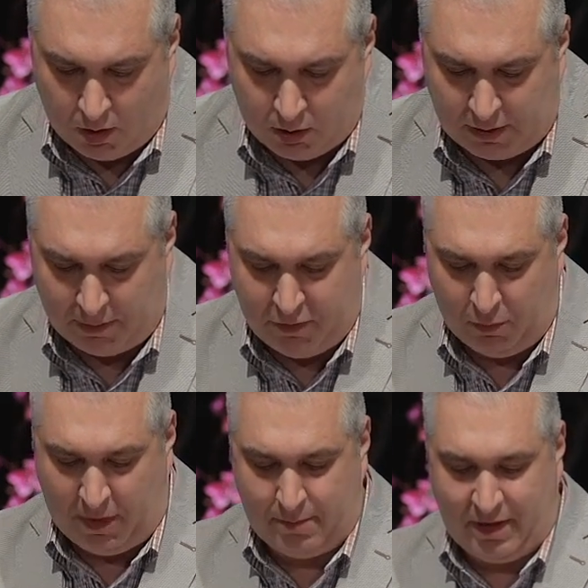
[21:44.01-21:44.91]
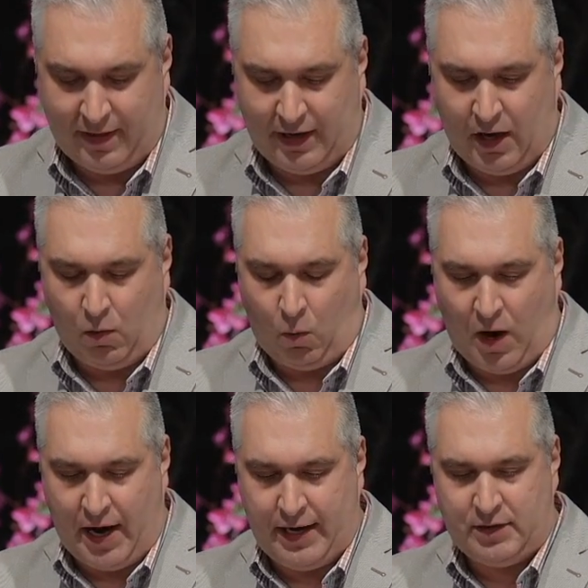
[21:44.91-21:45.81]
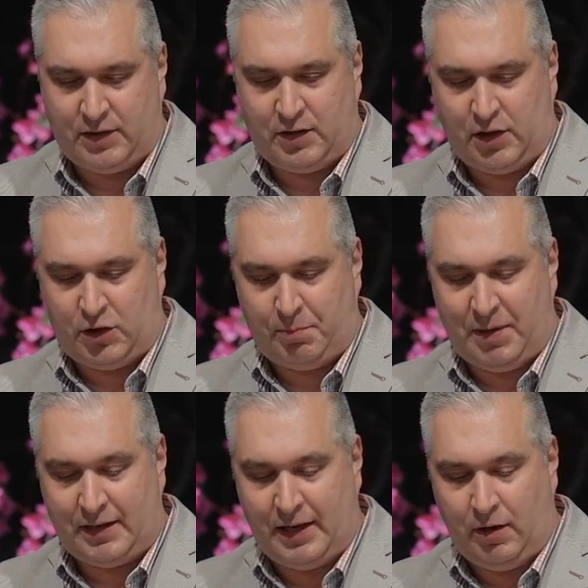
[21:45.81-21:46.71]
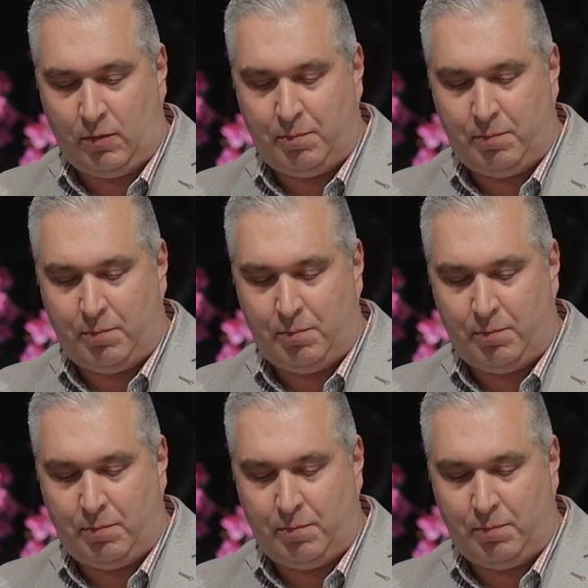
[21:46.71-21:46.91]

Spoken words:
Some of you might be thinking, why is this such a big deal?